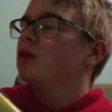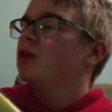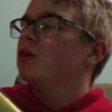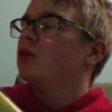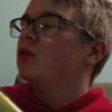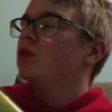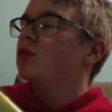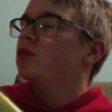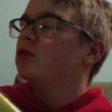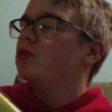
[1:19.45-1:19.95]

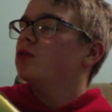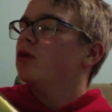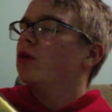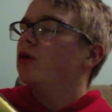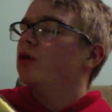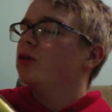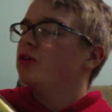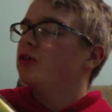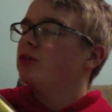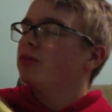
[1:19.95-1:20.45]
whose
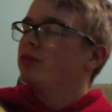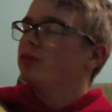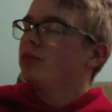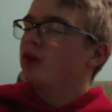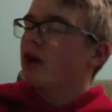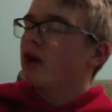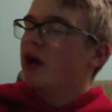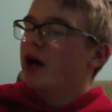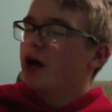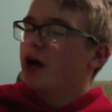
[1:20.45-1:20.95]
golden
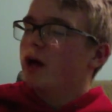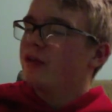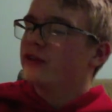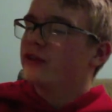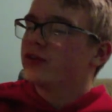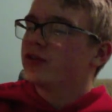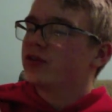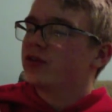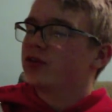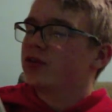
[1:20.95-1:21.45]

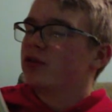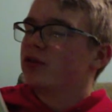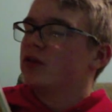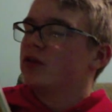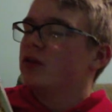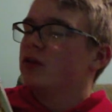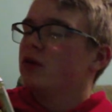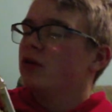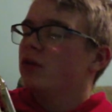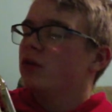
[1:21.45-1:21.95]
brass
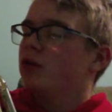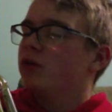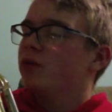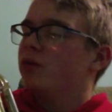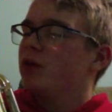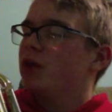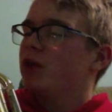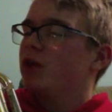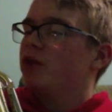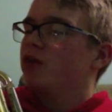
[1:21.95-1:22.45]
was
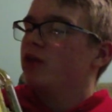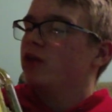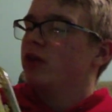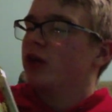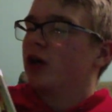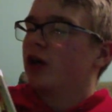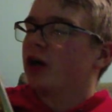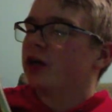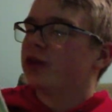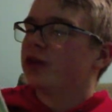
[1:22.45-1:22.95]
made for the
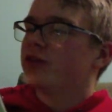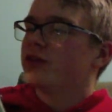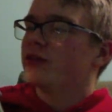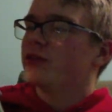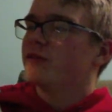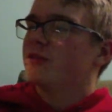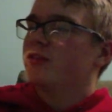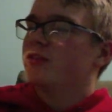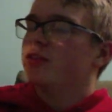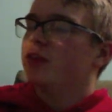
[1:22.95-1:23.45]
gods
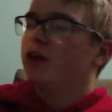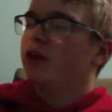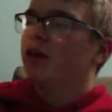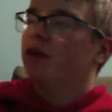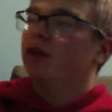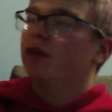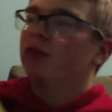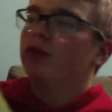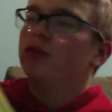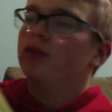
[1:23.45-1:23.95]

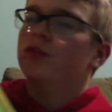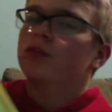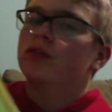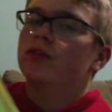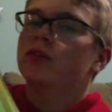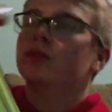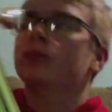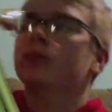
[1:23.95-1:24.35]
themselves.